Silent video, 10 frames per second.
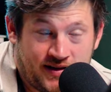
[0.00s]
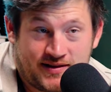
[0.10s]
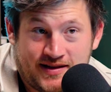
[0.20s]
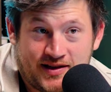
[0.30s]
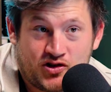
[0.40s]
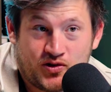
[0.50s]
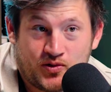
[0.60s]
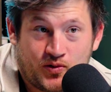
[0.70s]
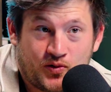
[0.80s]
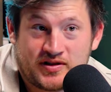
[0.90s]
did
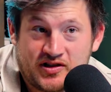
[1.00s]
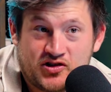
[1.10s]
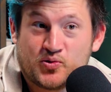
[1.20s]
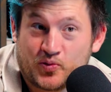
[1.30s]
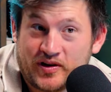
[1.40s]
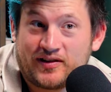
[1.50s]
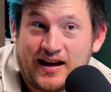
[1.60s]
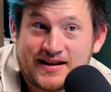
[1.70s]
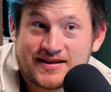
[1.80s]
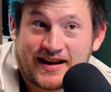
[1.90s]
you did you
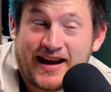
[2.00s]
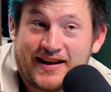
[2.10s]
realize, like, hey,